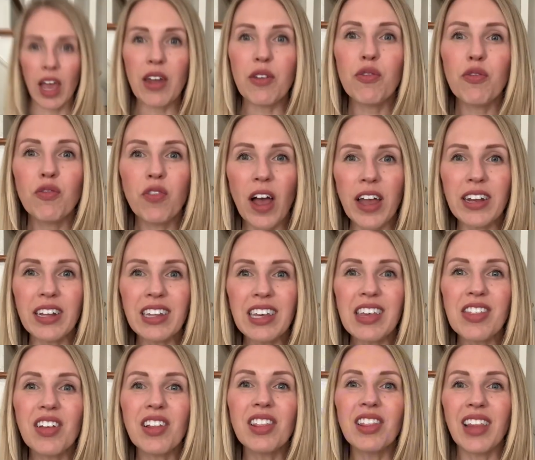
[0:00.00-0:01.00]
And finally,
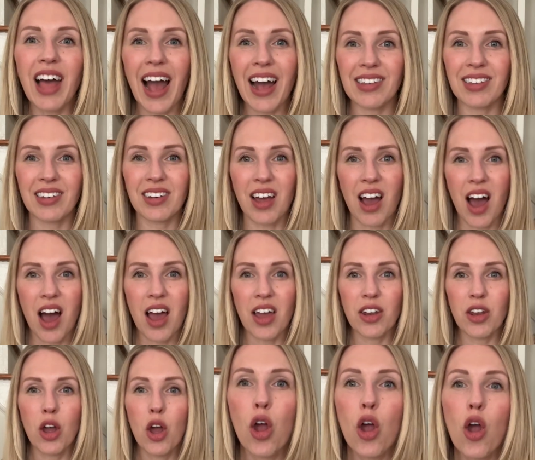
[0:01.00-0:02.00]
the last
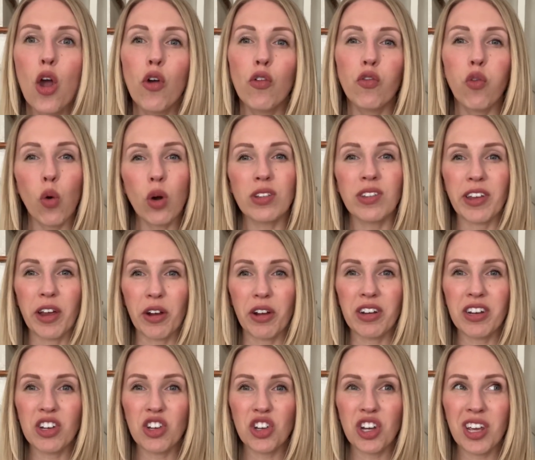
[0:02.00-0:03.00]
con, forced air
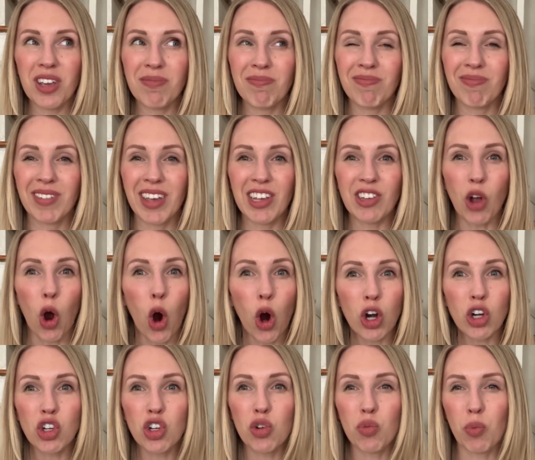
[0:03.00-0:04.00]
conditioning is
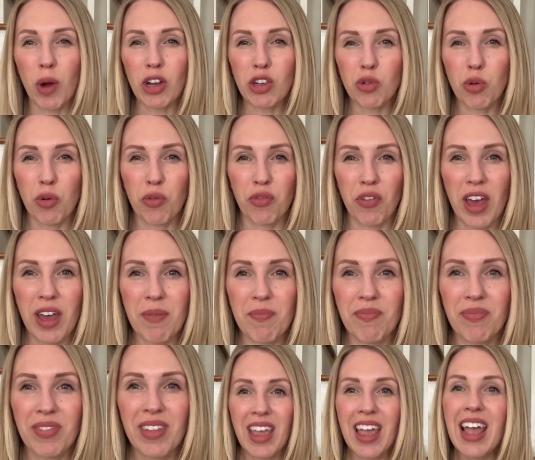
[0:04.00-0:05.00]
hard to retrofit.
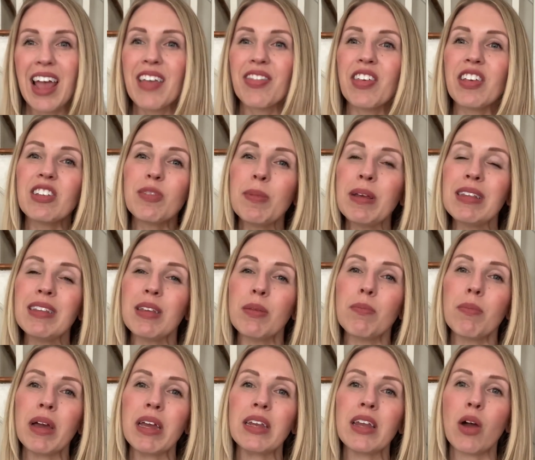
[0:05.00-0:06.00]
This means it
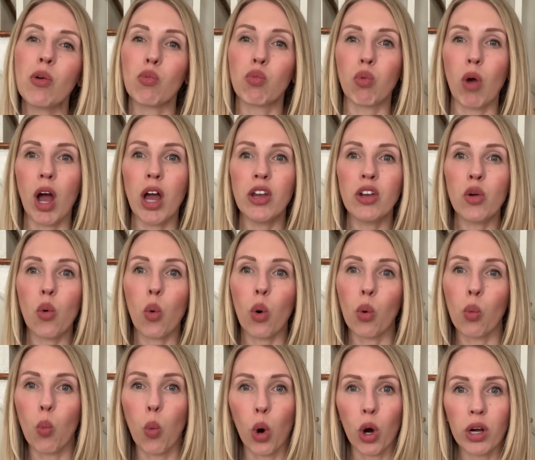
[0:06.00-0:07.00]
might not run or
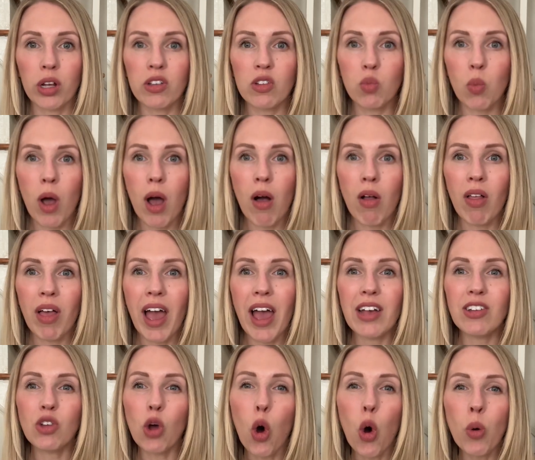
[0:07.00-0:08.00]
work as well
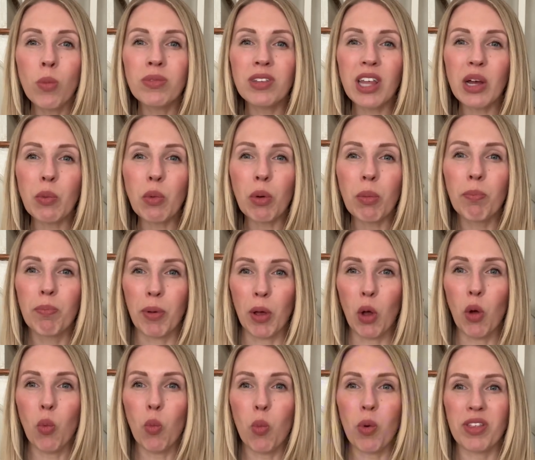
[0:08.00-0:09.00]
as homes that were
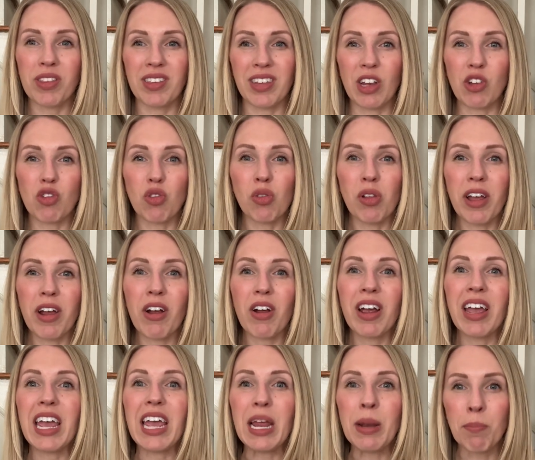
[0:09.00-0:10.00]
built with central
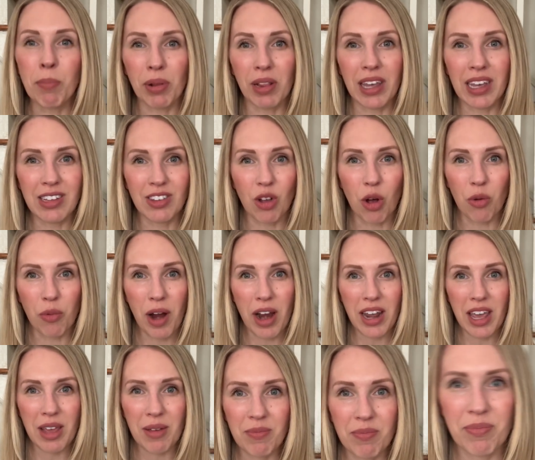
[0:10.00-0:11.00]
air in place
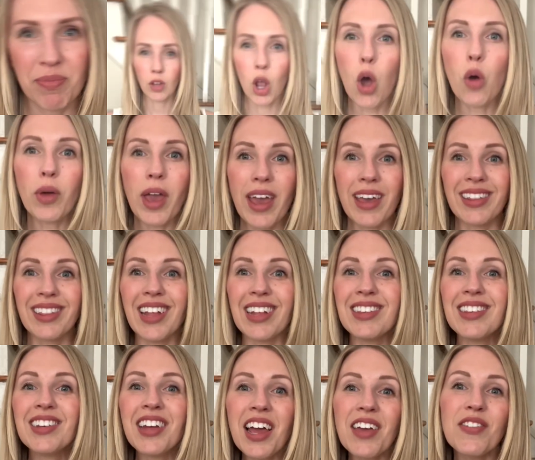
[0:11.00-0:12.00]
already. Okay,
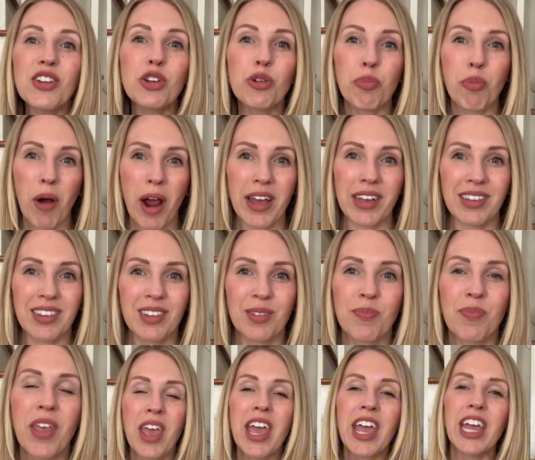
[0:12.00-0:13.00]
let's dive into price.
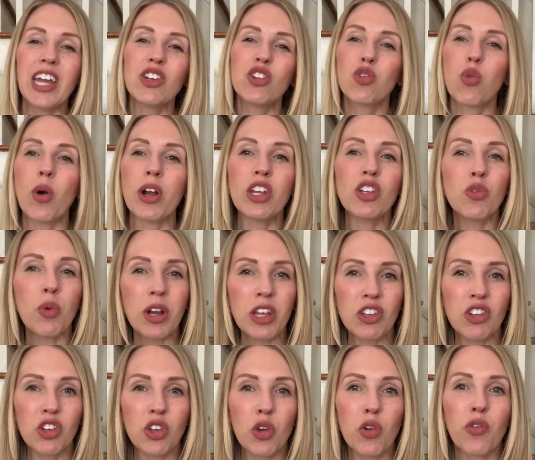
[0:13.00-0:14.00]
In
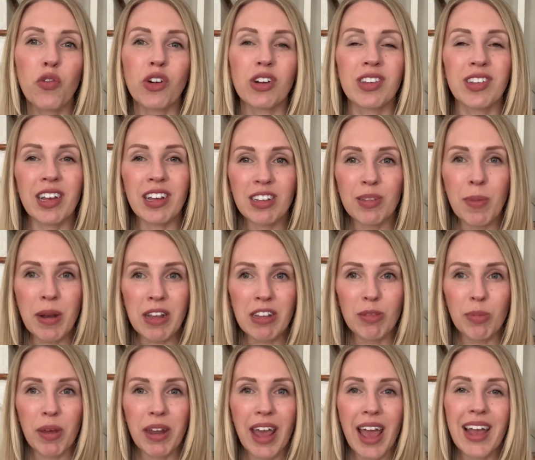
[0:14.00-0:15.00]
2022, for 6 mini
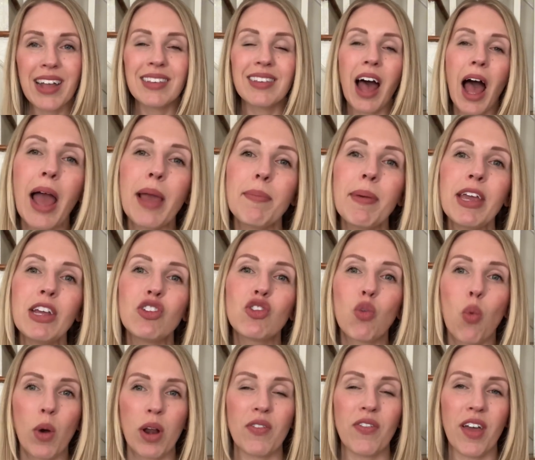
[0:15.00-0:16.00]
split heads, I paid
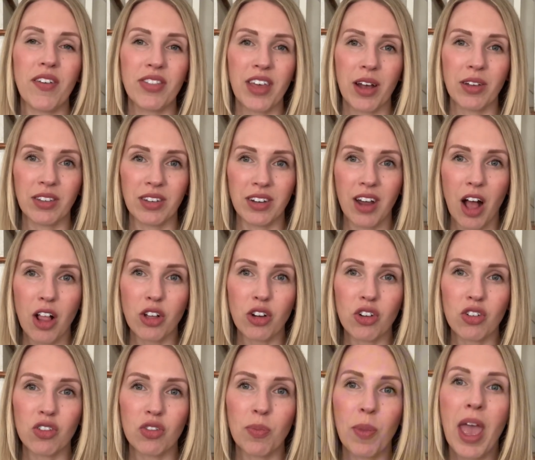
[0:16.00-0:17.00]

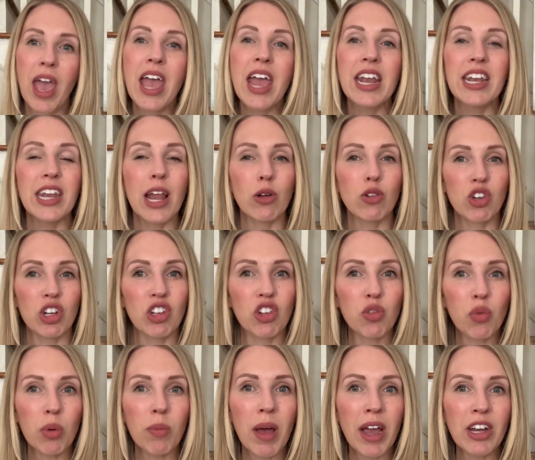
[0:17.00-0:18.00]
$25,000. Now, just a
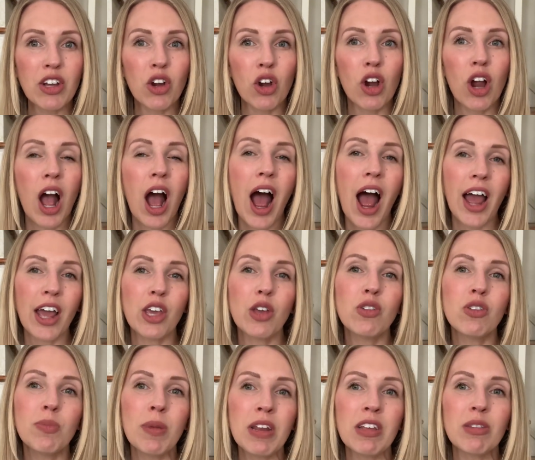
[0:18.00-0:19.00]
reminder, I
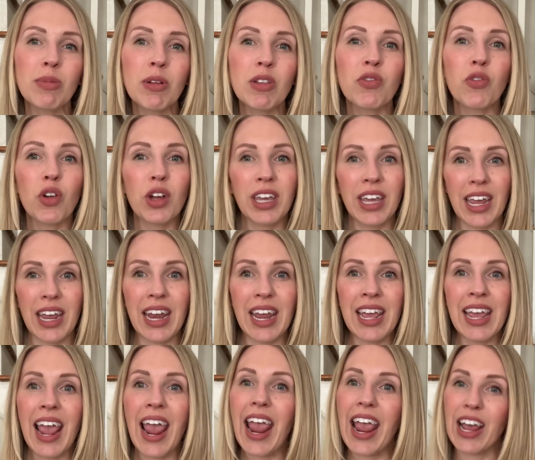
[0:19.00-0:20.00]
use mini splits for
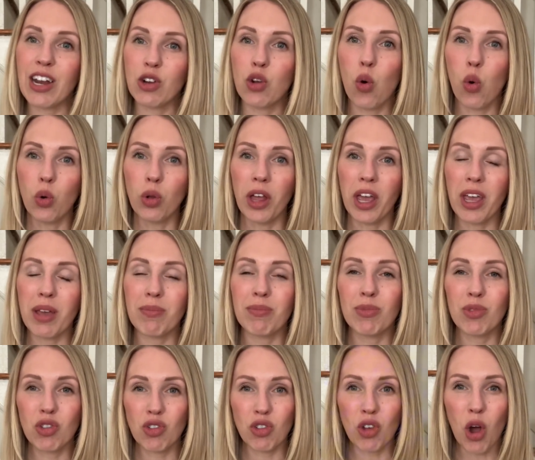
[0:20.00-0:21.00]
heating and cooling,
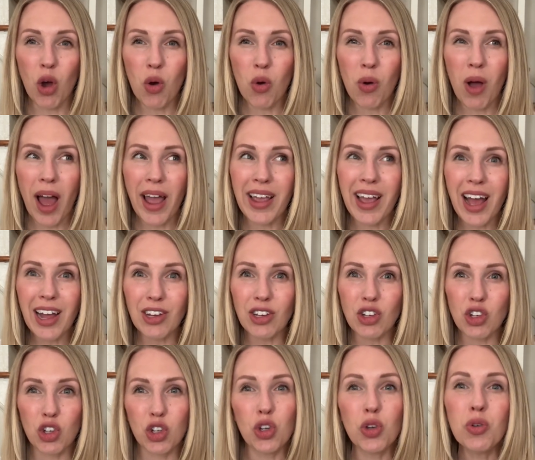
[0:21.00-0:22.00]
so I
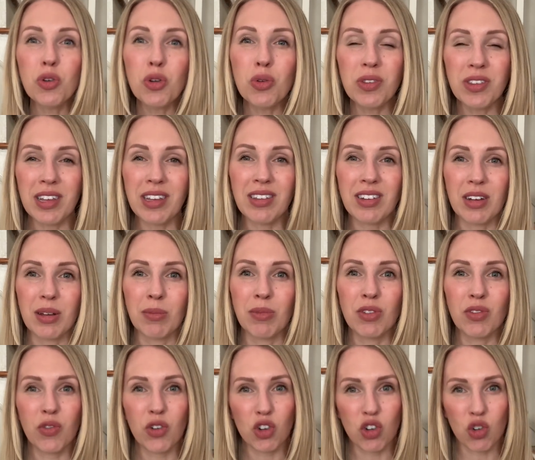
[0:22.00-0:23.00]
got 2 new systems for